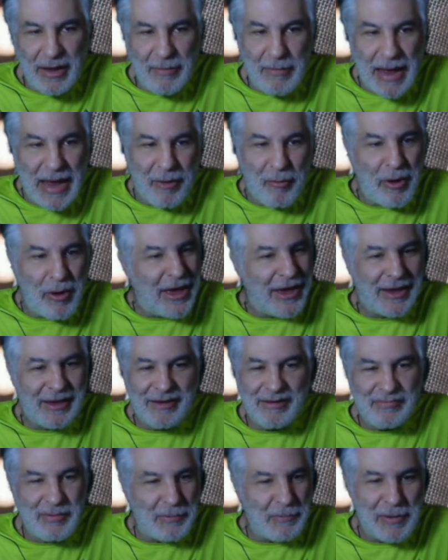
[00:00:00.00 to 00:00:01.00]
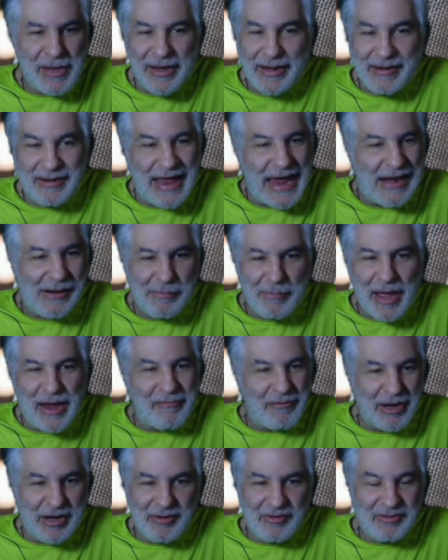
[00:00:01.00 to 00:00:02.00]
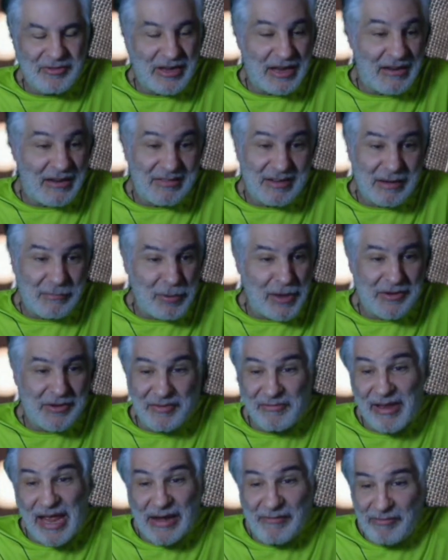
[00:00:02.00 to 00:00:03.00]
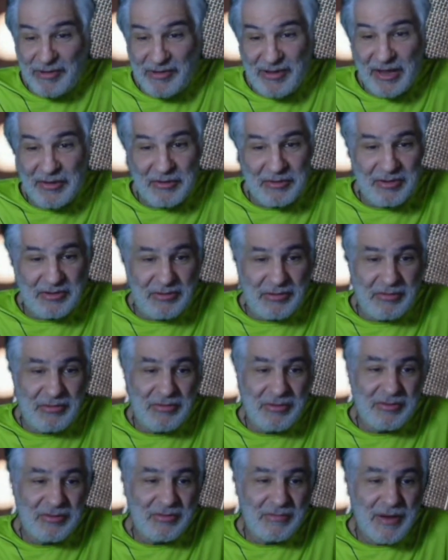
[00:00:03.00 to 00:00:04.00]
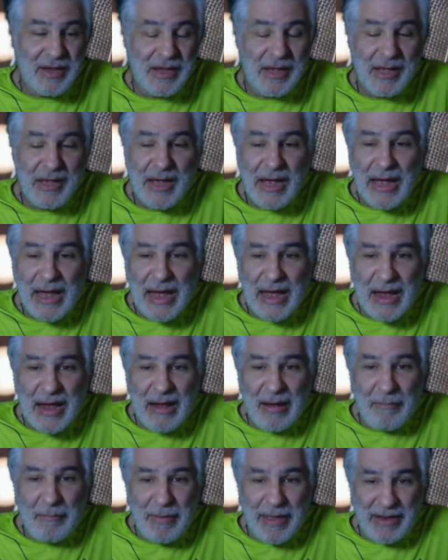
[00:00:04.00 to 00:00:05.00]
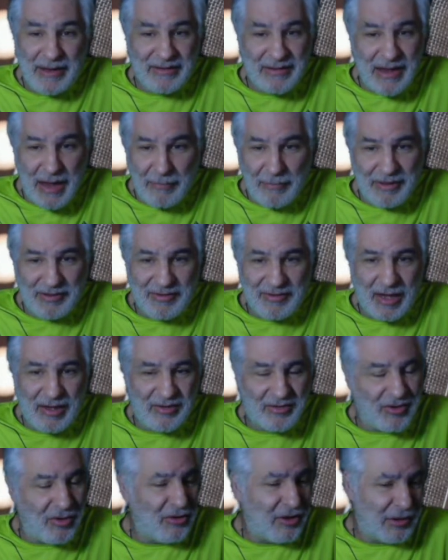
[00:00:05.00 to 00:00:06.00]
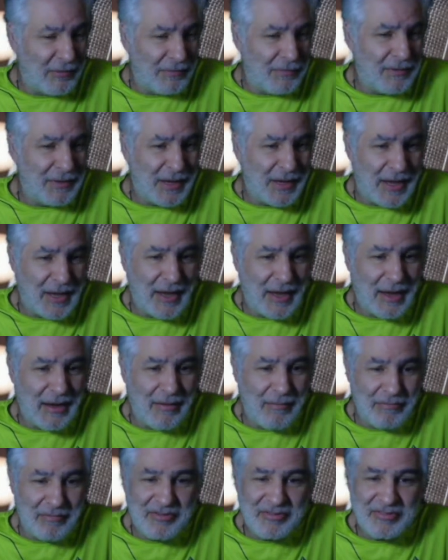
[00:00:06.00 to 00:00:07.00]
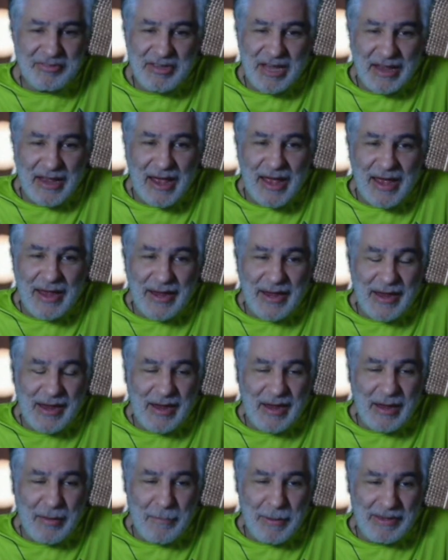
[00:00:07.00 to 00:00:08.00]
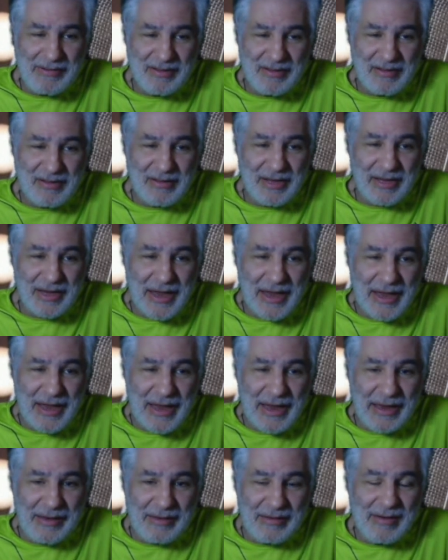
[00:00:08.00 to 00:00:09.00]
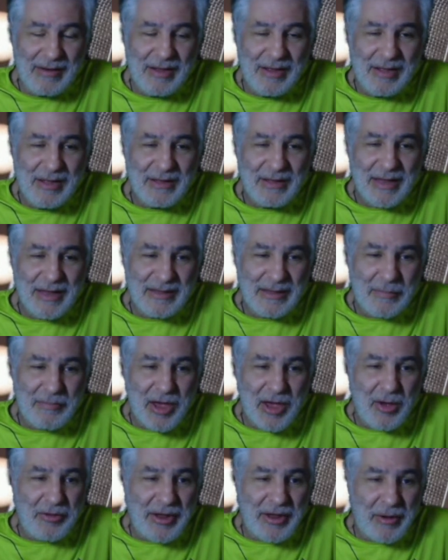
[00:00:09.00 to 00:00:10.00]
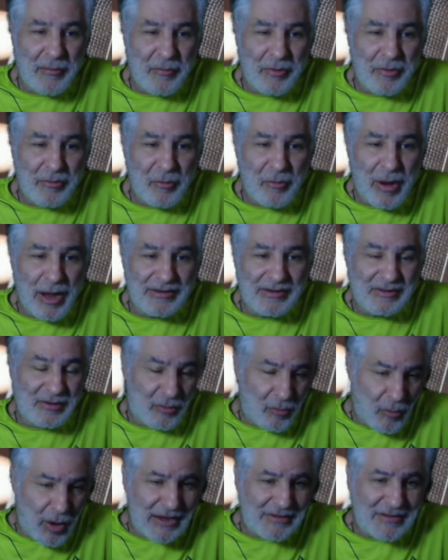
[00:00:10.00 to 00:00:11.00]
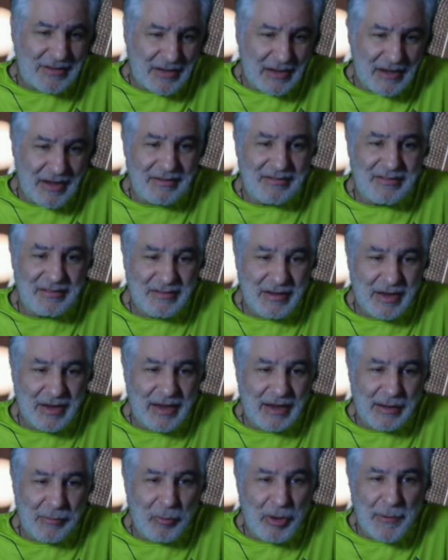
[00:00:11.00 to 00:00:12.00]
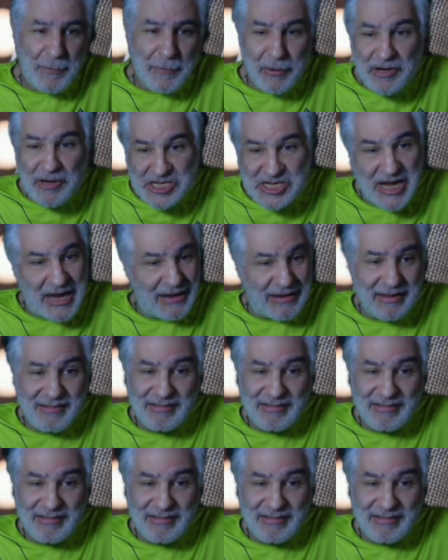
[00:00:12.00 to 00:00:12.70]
"My Way" has been played a lot on my radio station, plus a lot of his other tunes. And Thomas Ahsoka, just say hi, basically, and let them know that they're watching us, and we appreciate